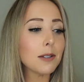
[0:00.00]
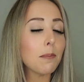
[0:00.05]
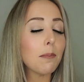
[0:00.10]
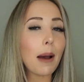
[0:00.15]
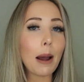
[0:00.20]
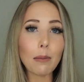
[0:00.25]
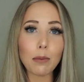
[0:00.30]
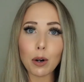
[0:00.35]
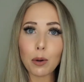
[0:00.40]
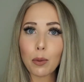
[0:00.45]

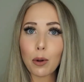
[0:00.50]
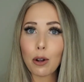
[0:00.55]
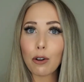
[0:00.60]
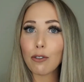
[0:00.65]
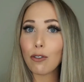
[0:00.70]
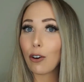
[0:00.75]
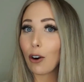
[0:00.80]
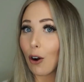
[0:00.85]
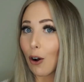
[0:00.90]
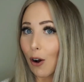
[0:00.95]
memorable
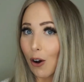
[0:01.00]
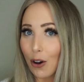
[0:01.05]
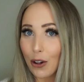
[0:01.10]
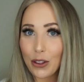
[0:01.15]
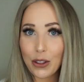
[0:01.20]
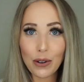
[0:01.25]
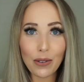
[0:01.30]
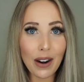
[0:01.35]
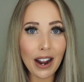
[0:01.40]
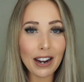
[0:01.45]
for all
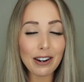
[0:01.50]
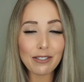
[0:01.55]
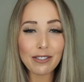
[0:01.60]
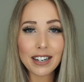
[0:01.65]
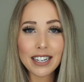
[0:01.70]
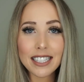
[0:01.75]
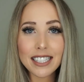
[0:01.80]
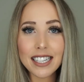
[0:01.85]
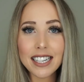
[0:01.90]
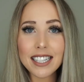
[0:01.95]
the right
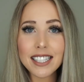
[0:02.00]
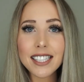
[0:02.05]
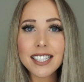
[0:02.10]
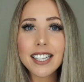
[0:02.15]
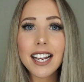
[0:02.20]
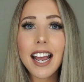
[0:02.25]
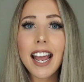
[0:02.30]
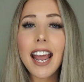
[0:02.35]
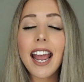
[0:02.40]
reasons.